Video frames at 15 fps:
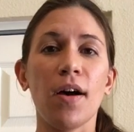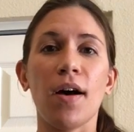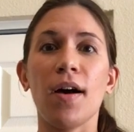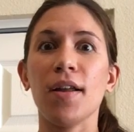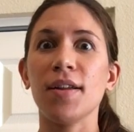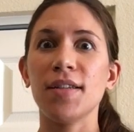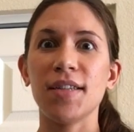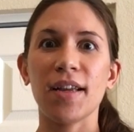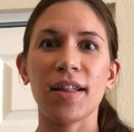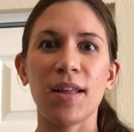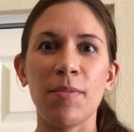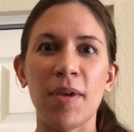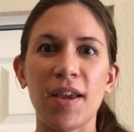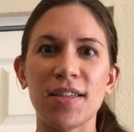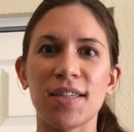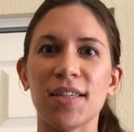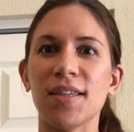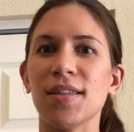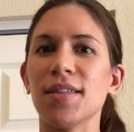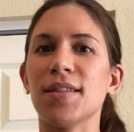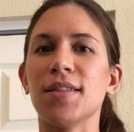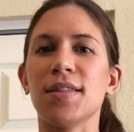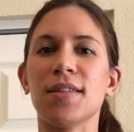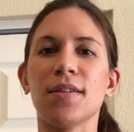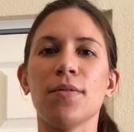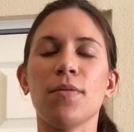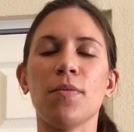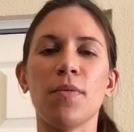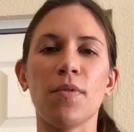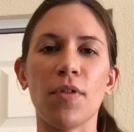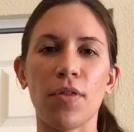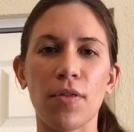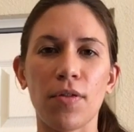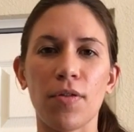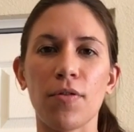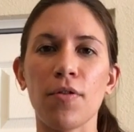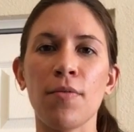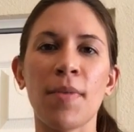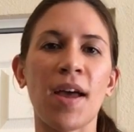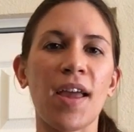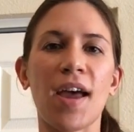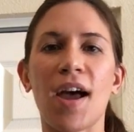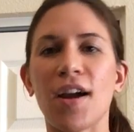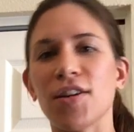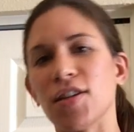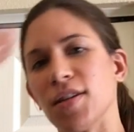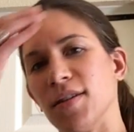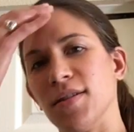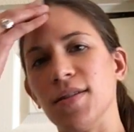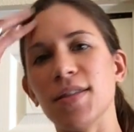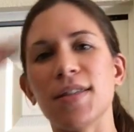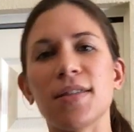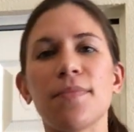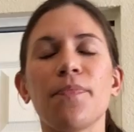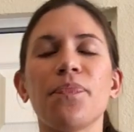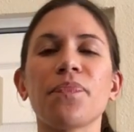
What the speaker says: on a daily basis through my actions.